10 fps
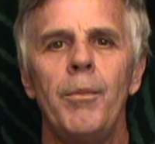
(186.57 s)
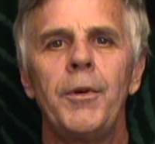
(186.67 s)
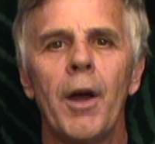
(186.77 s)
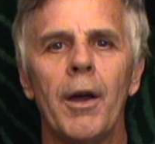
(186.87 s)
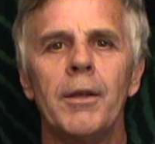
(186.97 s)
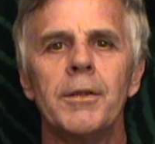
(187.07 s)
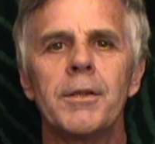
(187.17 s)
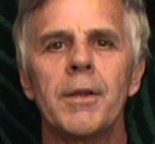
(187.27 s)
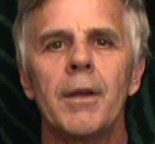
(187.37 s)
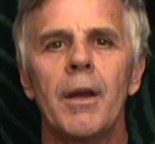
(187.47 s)

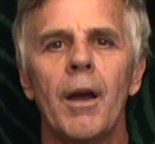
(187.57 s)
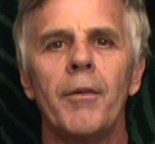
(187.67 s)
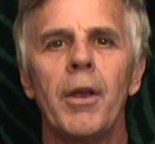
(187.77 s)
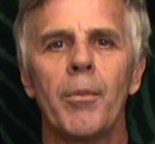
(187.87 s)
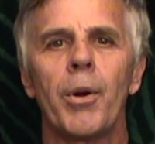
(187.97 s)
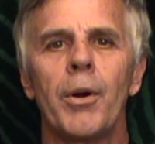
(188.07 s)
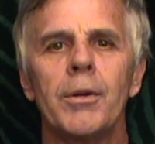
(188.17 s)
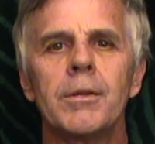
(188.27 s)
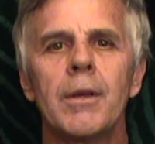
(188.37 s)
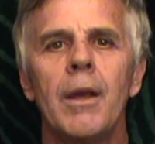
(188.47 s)
tons of hemp
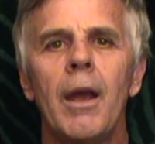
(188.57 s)
hurds.